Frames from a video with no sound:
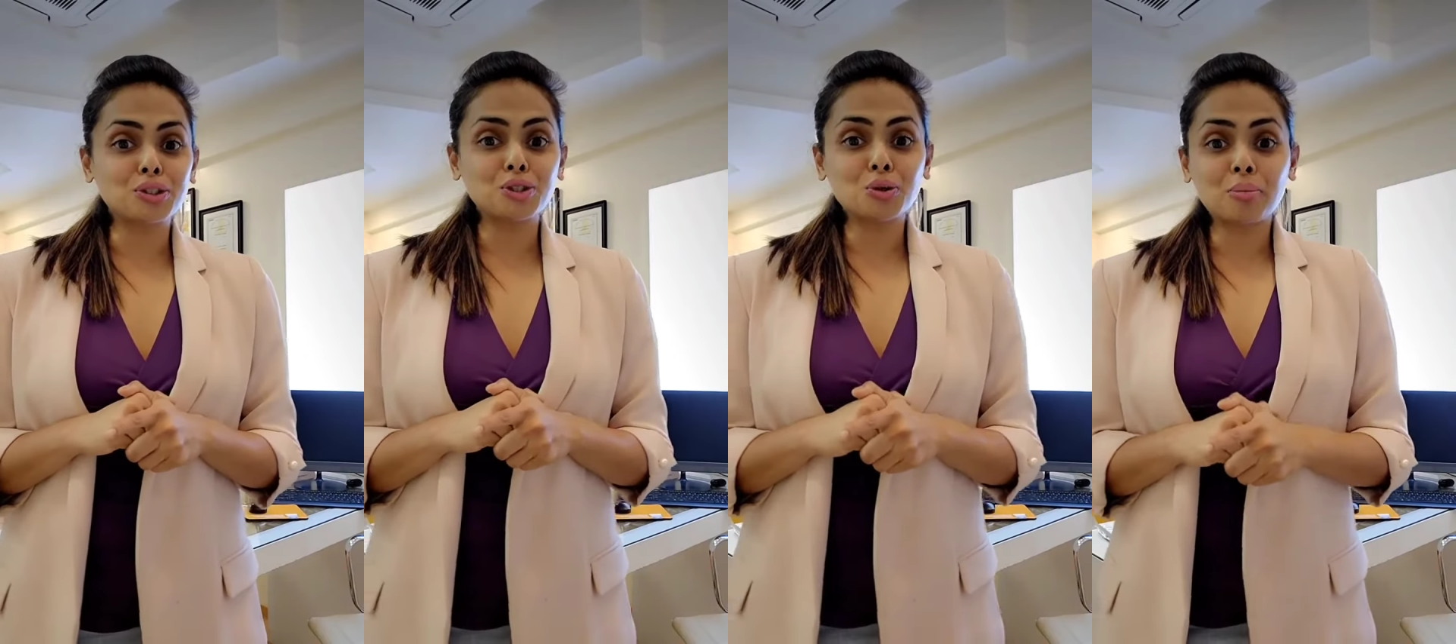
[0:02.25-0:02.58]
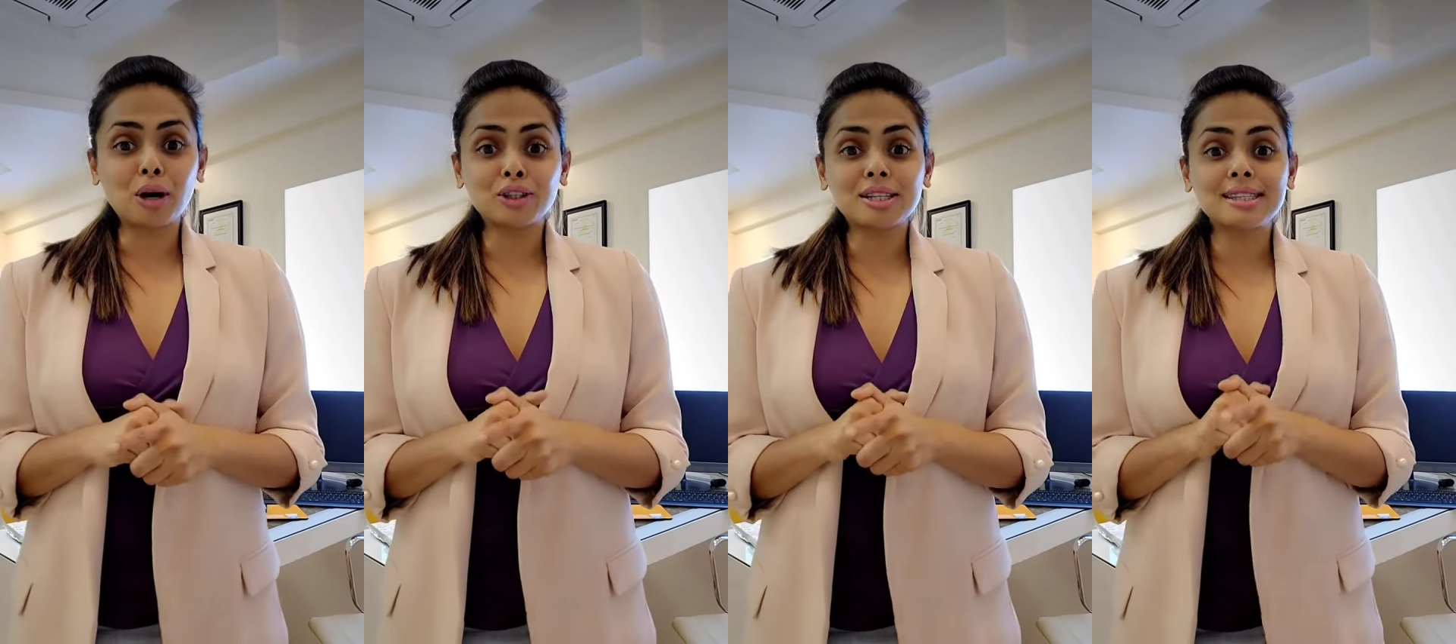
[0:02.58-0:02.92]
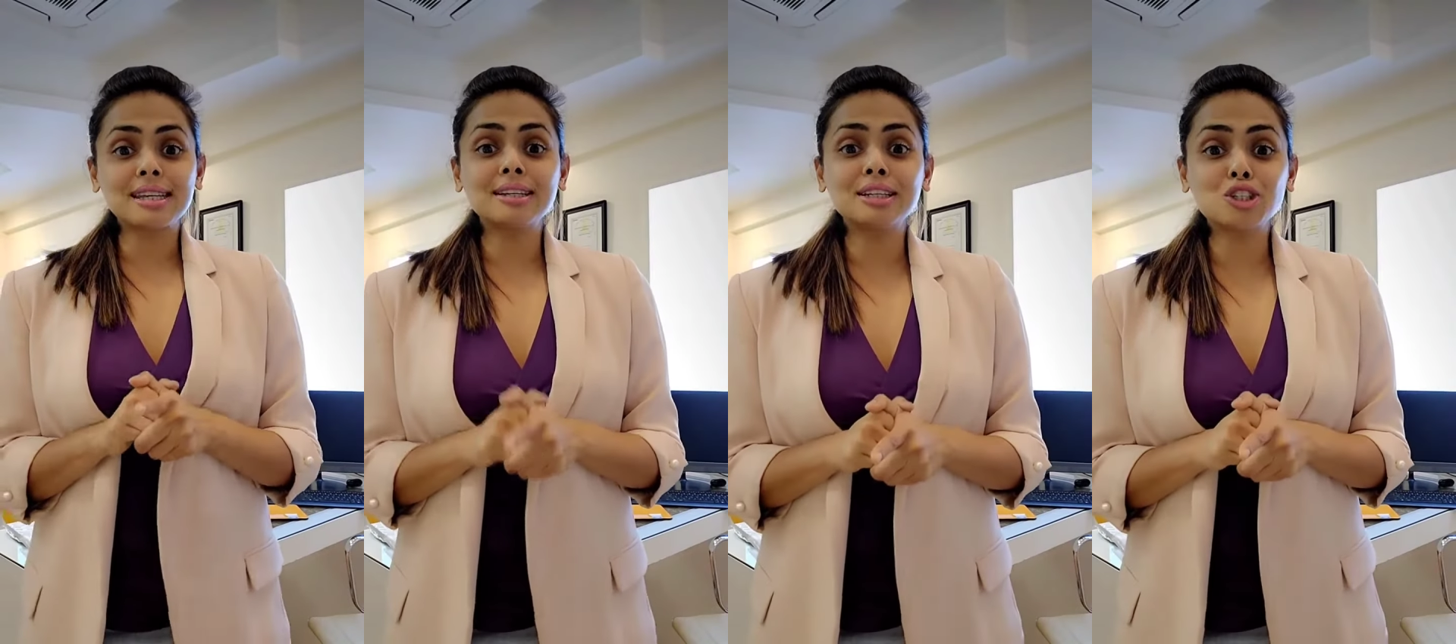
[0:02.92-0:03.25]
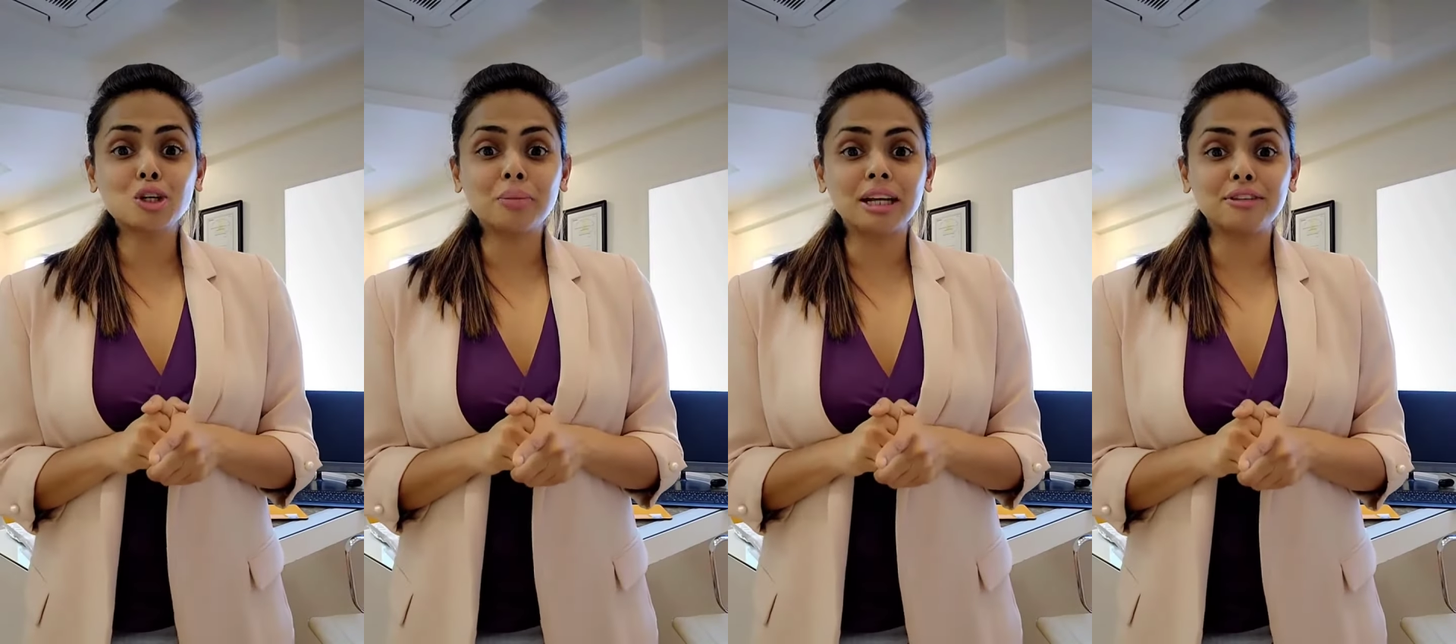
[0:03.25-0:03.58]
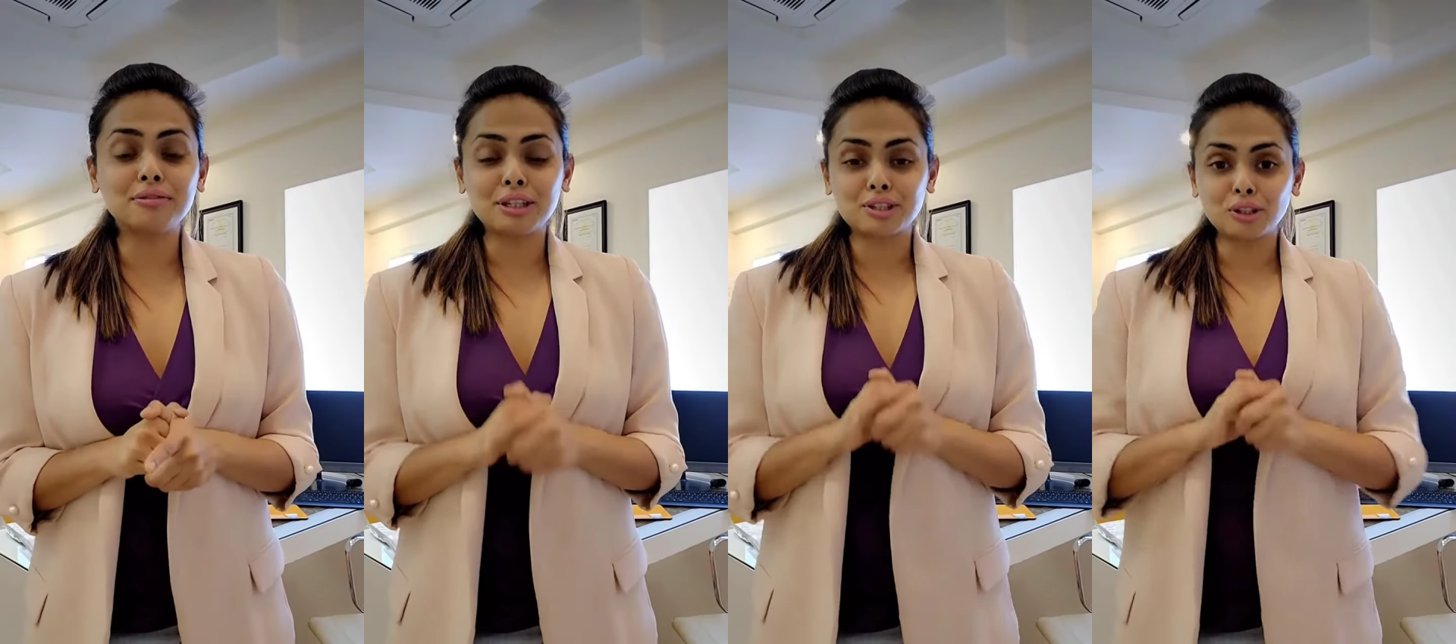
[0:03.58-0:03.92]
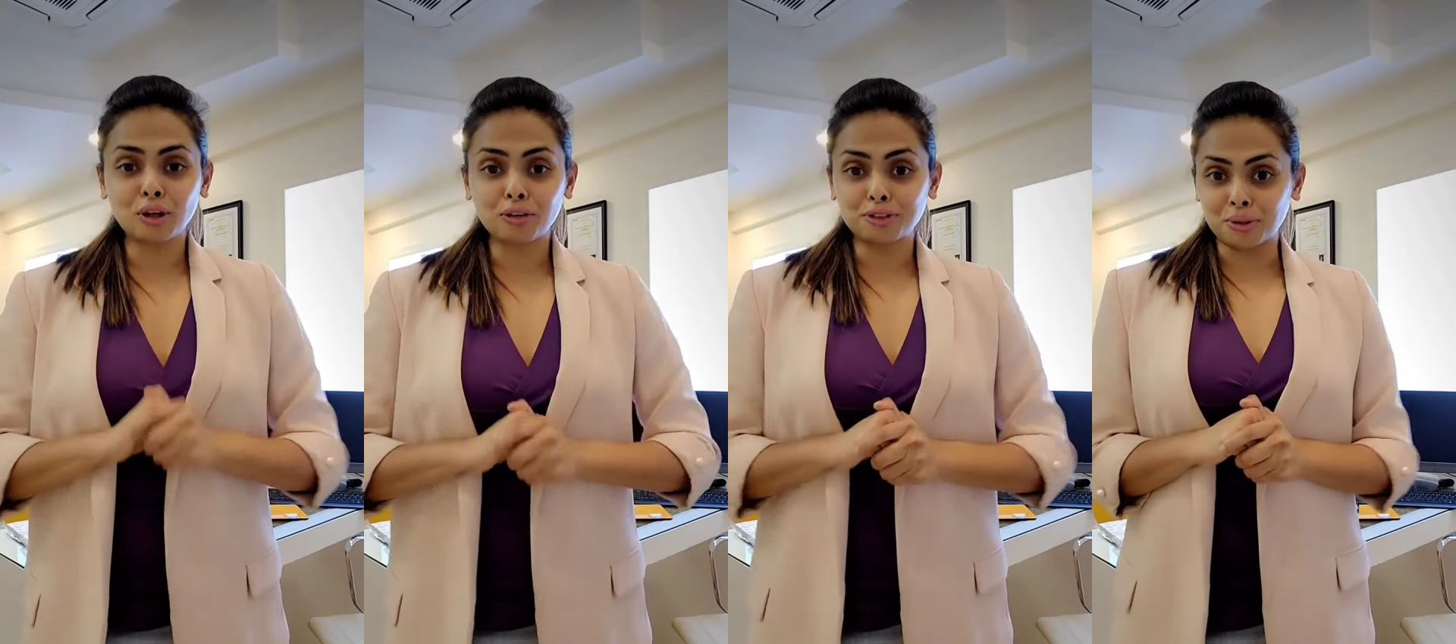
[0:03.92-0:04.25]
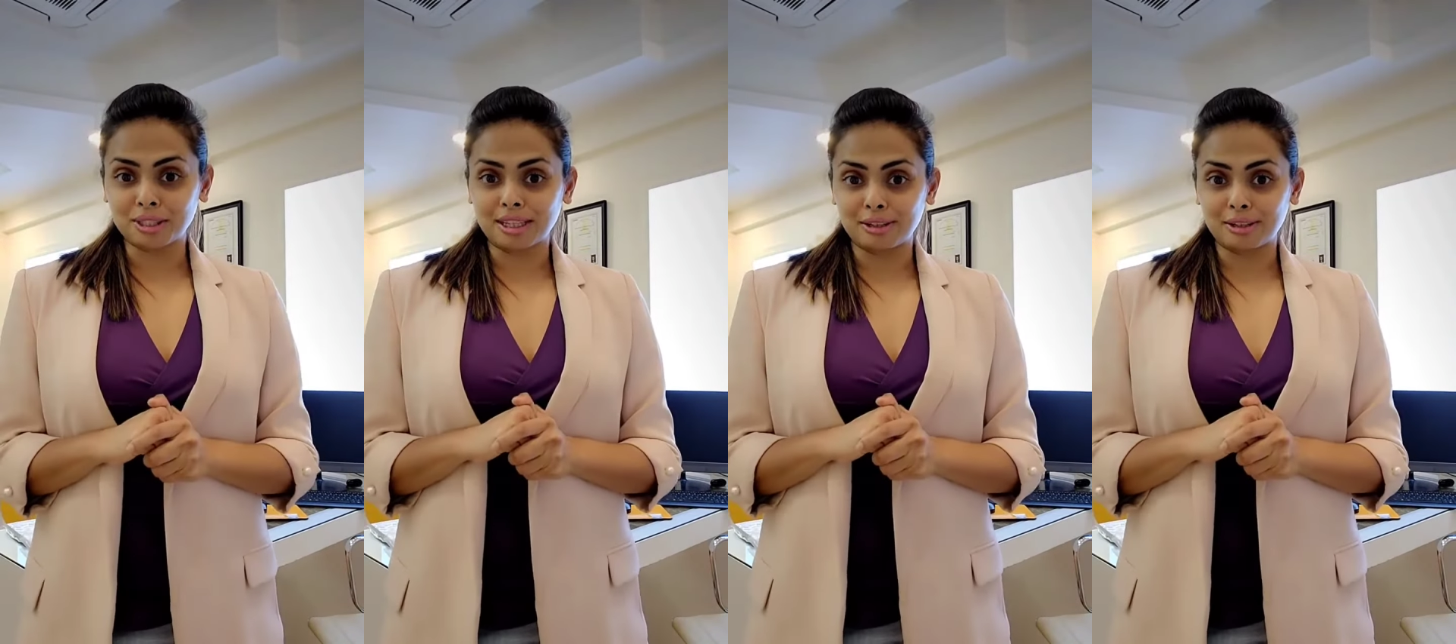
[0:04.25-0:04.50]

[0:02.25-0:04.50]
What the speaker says: to you about the signature medifacial of Dr.